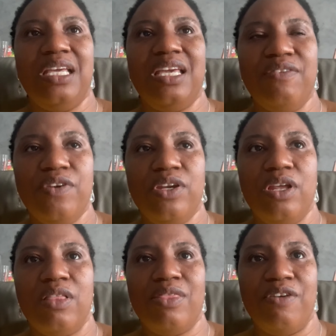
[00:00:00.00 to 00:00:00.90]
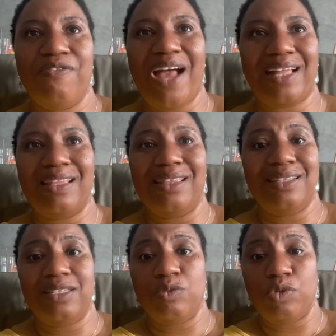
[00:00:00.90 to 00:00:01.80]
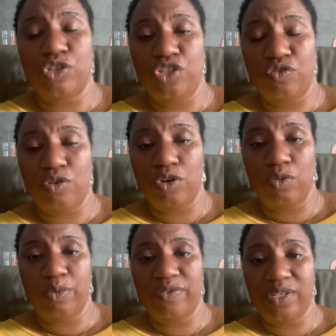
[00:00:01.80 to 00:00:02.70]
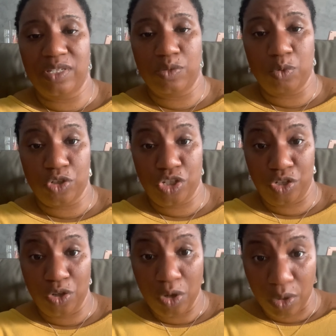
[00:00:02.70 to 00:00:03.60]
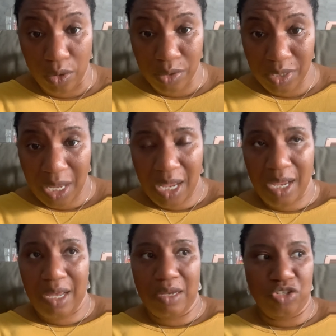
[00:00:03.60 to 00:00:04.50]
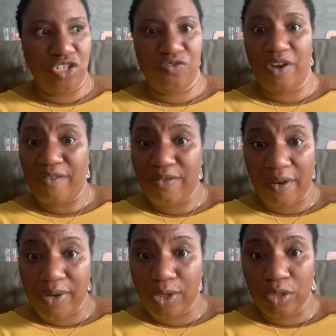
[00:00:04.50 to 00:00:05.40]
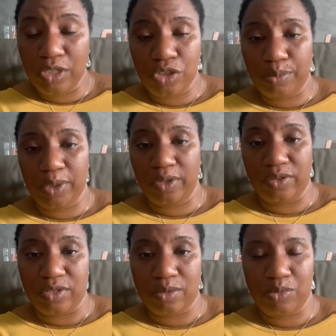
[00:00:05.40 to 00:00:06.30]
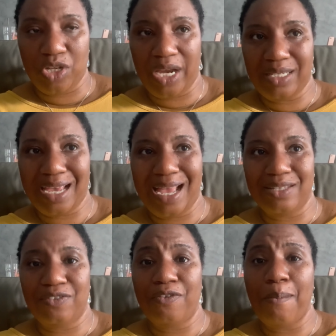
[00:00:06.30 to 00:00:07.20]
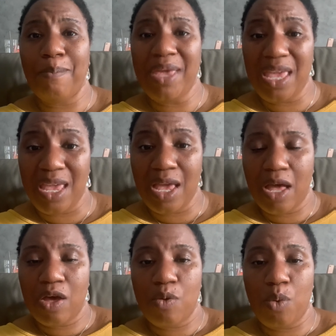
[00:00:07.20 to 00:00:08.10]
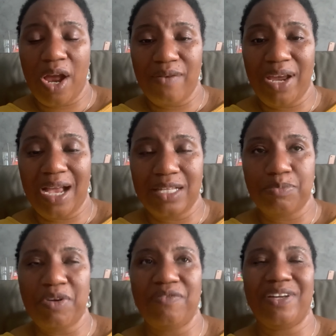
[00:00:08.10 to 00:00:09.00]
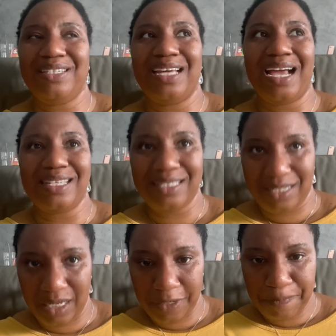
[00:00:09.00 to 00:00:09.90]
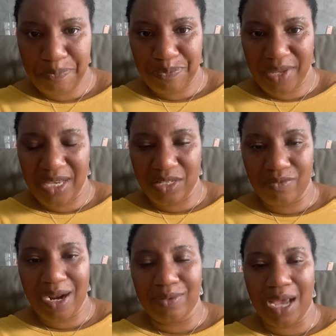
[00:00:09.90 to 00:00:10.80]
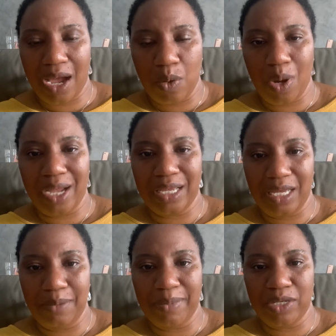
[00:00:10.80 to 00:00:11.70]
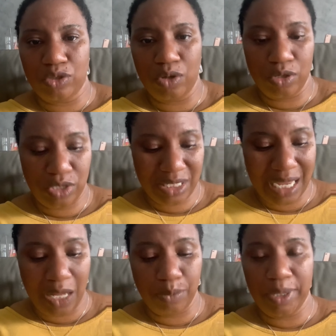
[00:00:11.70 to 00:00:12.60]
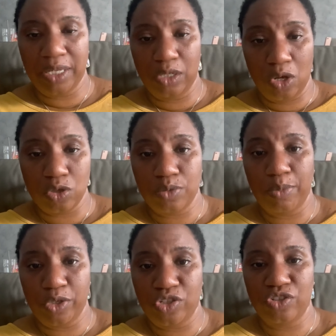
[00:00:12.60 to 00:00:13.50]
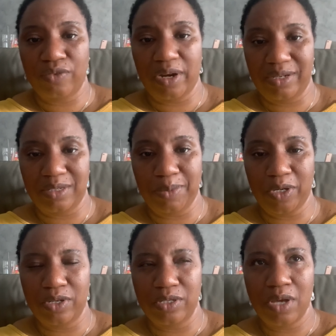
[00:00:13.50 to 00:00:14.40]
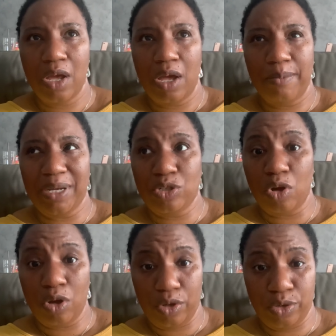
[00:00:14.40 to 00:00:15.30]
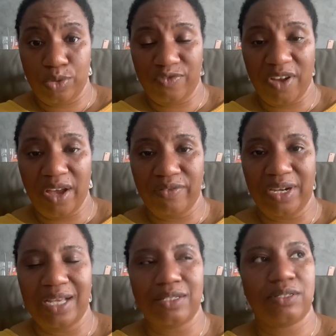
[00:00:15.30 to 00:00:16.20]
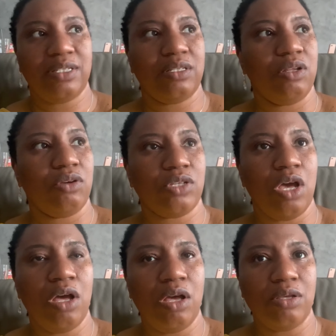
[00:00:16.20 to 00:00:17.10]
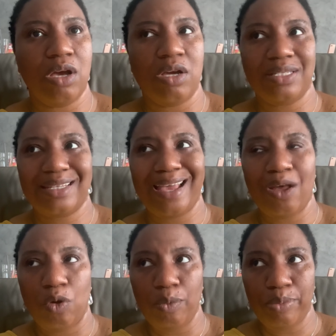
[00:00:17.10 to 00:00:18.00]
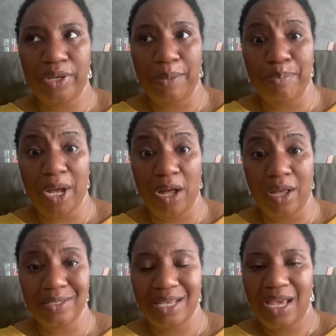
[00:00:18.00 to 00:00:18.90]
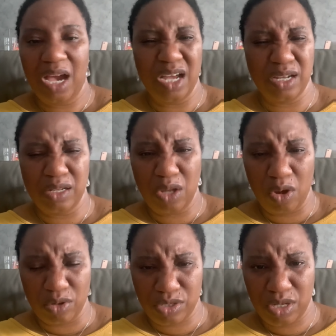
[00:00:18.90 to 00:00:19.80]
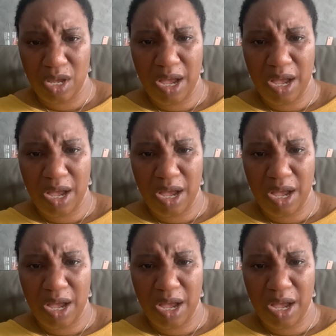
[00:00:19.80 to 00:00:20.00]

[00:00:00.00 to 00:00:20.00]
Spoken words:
given the fact that this is what she's grown up with, this is what she knows, she's very, very knowledgeable on the subject. And for me, where it has been fantastic is around how I keep my daughter's scalp and locks moisturised, because my daughter, who's 5 and has Sisterlocks, her scalp in parts and her locks